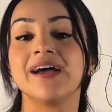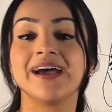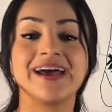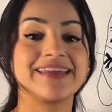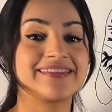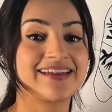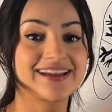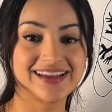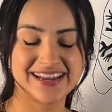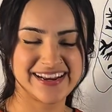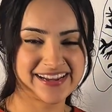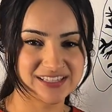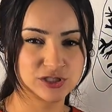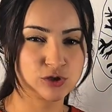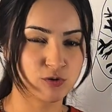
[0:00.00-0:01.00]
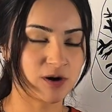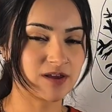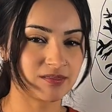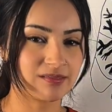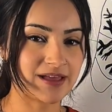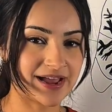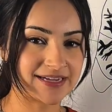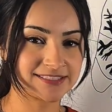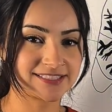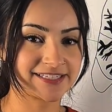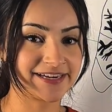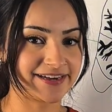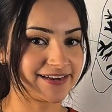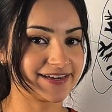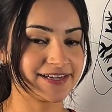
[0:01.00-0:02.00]
and then connect to our last
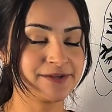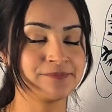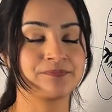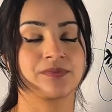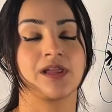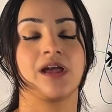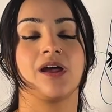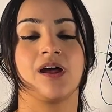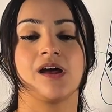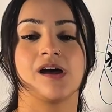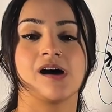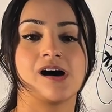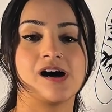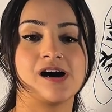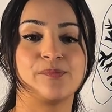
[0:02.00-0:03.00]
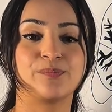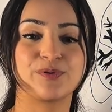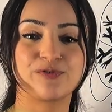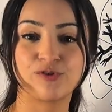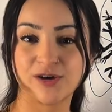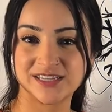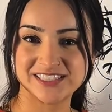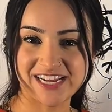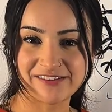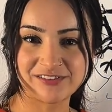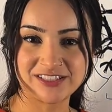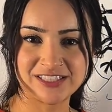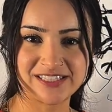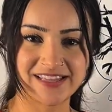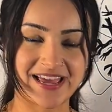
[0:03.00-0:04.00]
guy. Before I dive
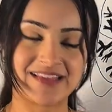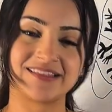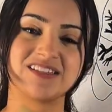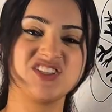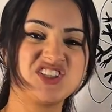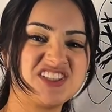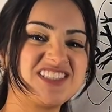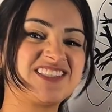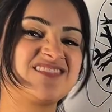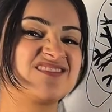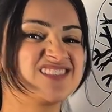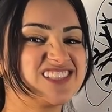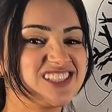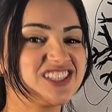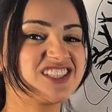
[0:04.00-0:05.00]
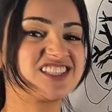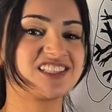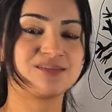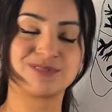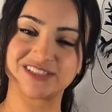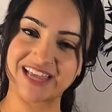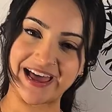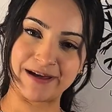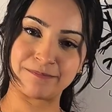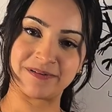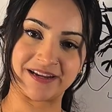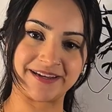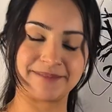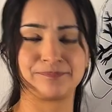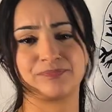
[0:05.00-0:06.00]
into that, let's just see what's
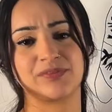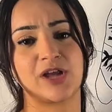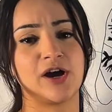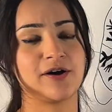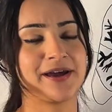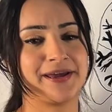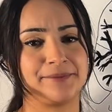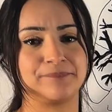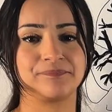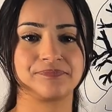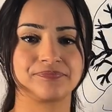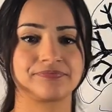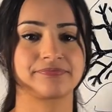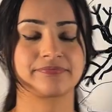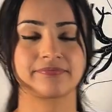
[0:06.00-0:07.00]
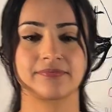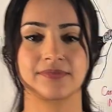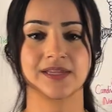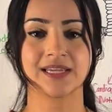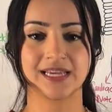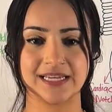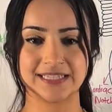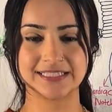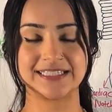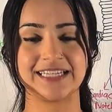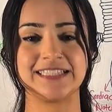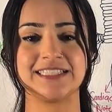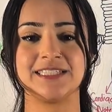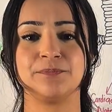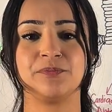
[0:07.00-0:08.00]
happening. Okay, take
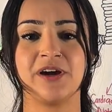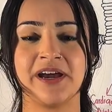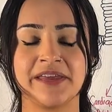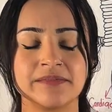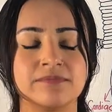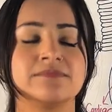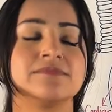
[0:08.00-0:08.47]
a deep breath.